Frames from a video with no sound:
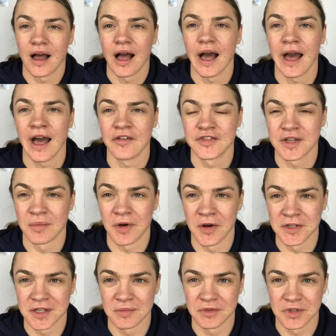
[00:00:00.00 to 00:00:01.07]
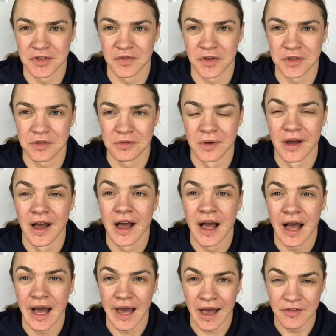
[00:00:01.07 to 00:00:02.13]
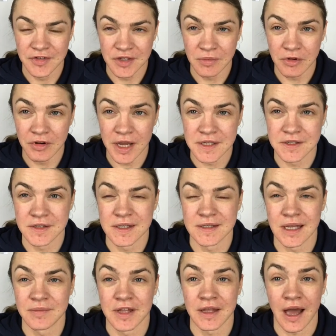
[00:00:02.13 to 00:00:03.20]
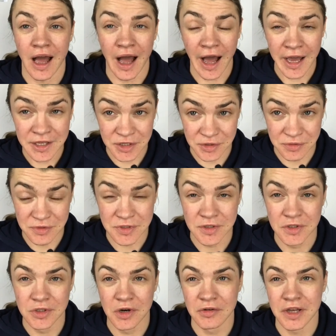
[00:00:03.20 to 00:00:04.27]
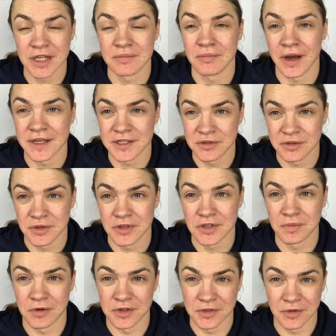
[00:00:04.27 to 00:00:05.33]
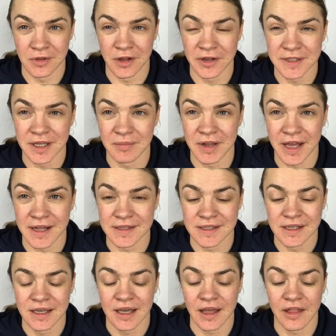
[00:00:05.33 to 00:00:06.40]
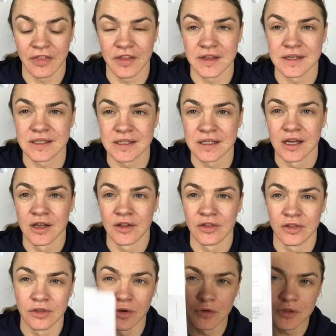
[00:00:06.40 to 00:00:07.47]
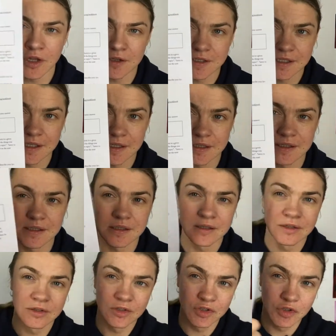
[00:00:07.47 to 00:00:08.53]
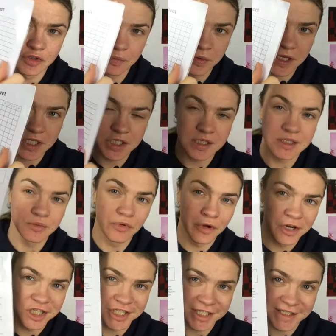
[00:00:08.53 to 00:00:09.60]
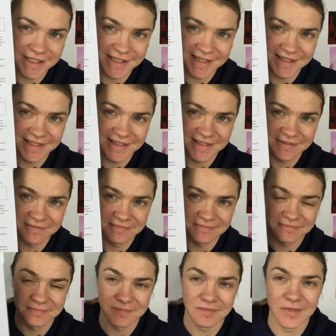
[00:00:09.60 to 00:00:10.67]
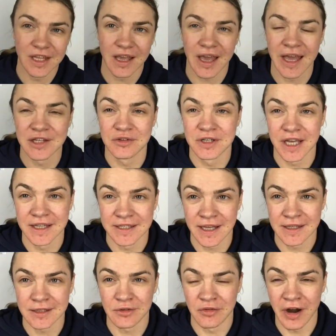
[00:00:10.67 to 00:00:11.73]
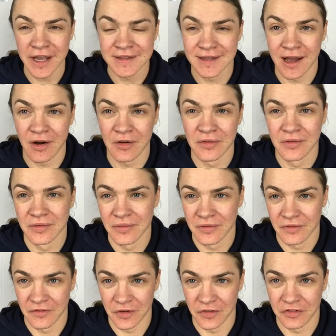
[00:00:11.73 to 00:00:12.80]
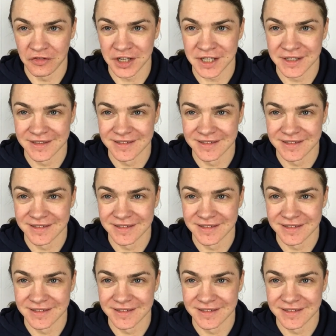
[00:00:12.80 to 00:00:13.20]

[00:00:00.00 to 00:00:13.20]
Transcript: I have some awesome news for you. I have summarized the system that I use to create my students' personal learning plans in this no-nonsense 2-page worksheet. And you can get it right now for free.